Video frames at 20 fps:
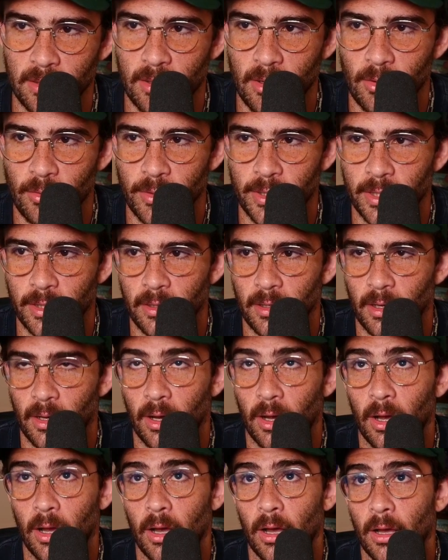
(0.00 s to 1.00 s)
going
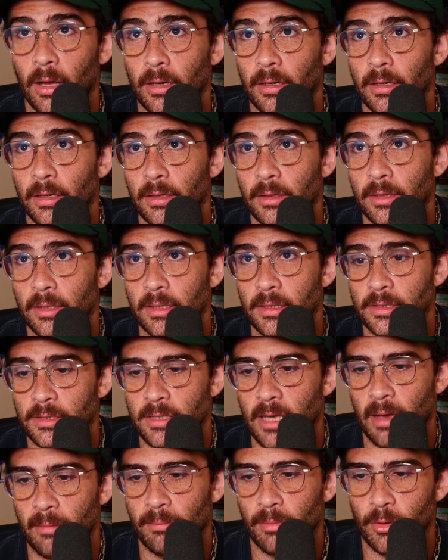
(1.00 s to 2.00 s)
on the
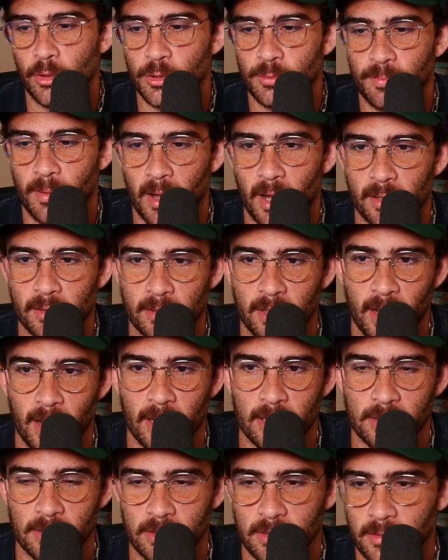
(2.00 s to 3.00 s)
Sad Boys
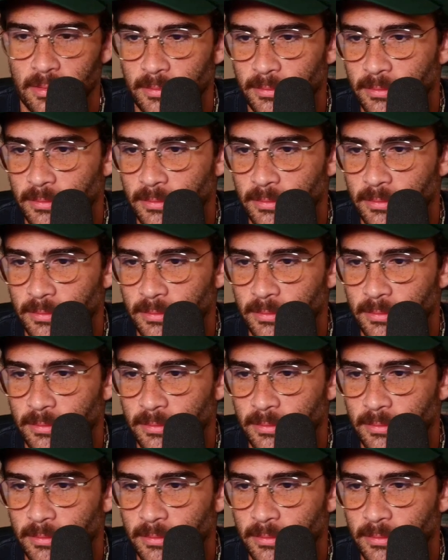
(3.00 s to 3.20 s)
podcast.